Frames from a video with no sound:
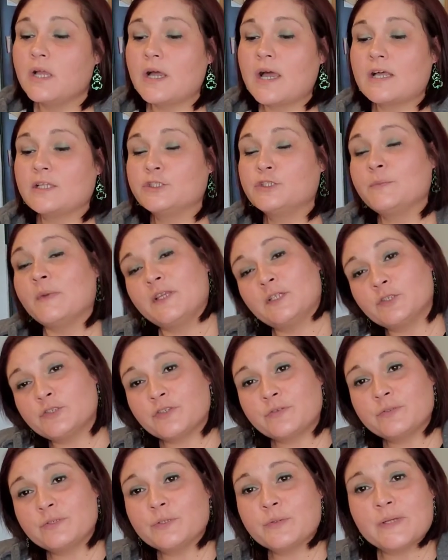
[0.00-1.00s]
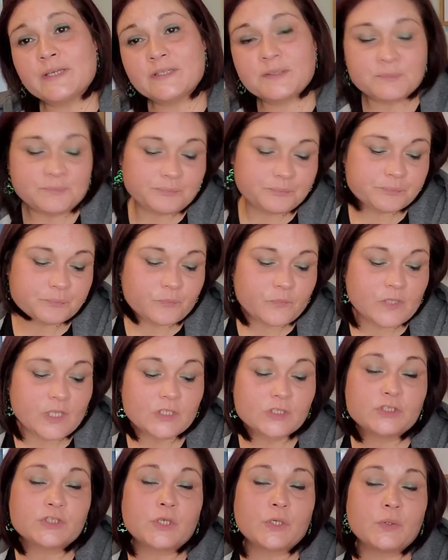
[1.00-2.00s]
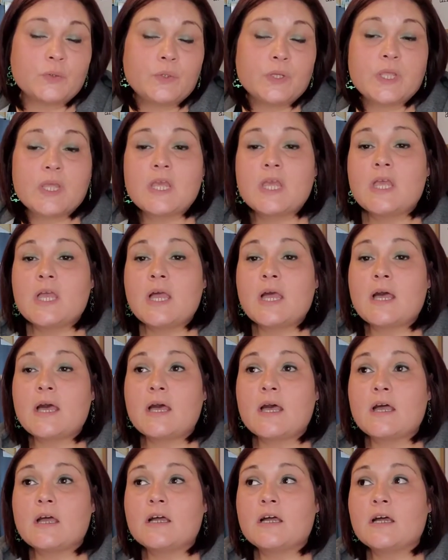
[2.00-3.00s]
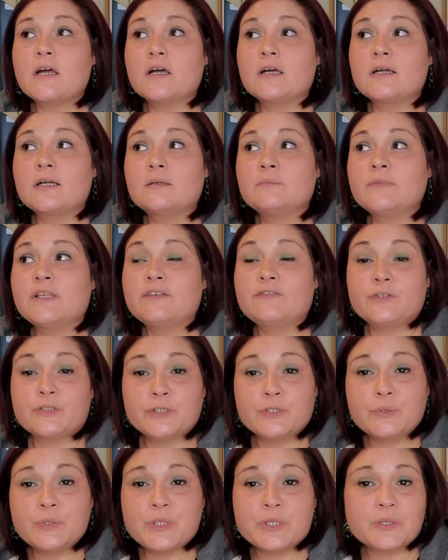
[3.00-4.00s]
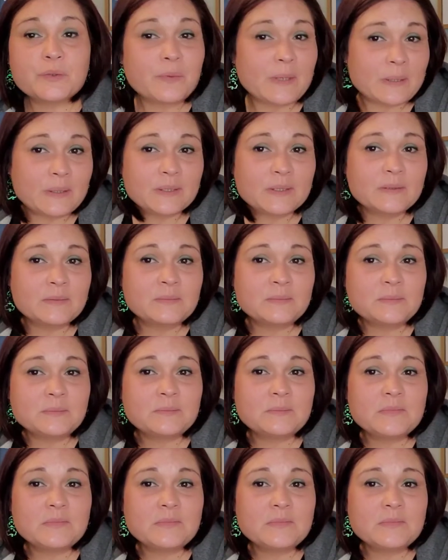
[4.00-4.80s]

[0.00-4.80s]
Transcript: I'll do my intro real quick. So, um, if you're new here, welcome.